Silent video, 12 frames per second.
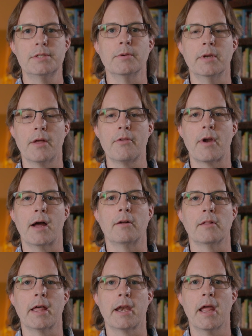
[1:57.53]
another
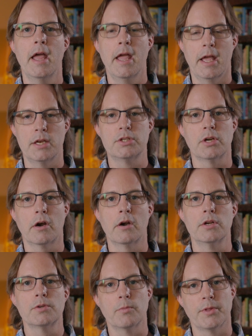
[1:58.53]
outlet, and
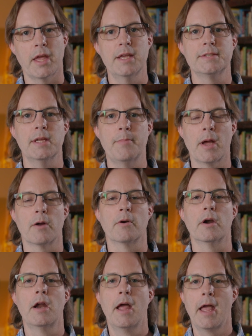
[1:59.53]
charge with AC
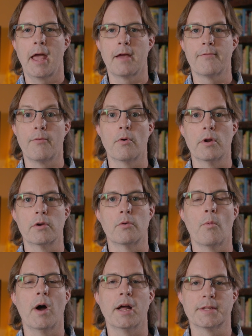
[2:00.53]
power at 400
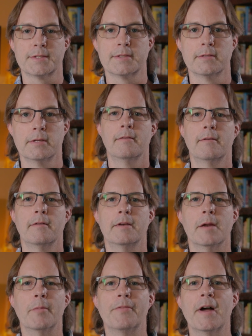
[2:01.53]
watts.
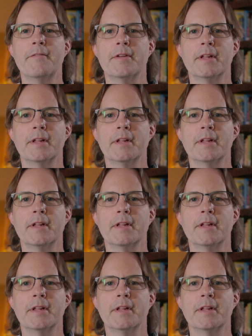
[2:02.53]
Number 5 on the